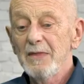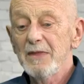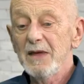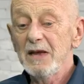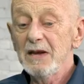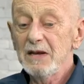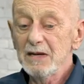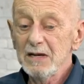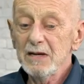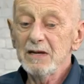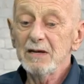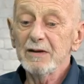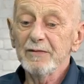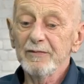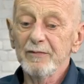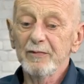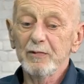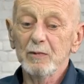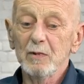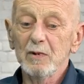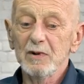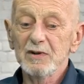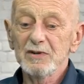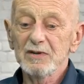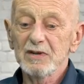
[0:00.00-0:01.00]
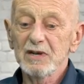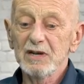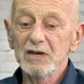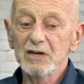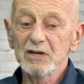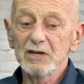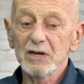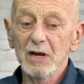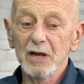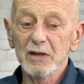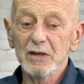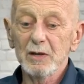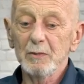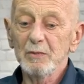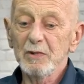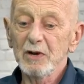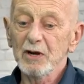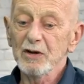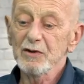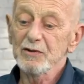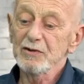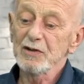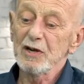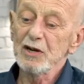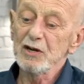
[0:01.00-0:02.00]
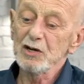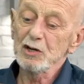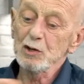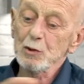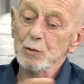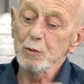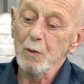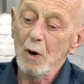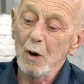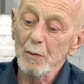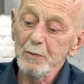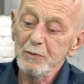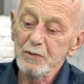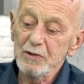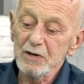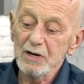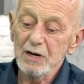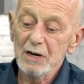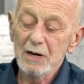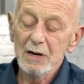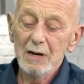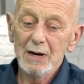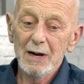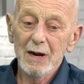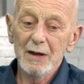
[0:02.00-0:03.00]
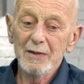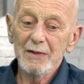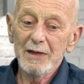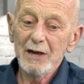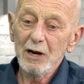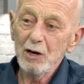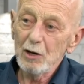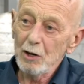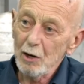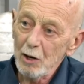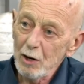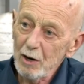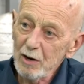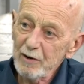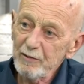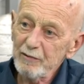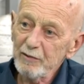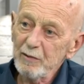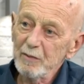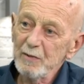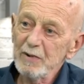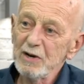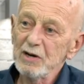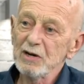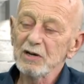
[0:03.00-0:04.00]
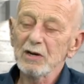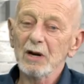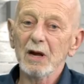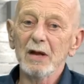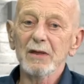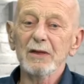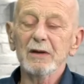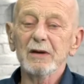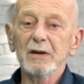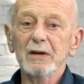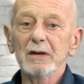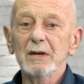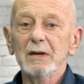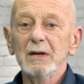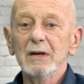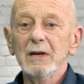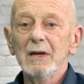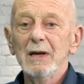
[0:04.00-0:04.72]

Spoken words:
they did influence each other because they swapped and they learned from each other,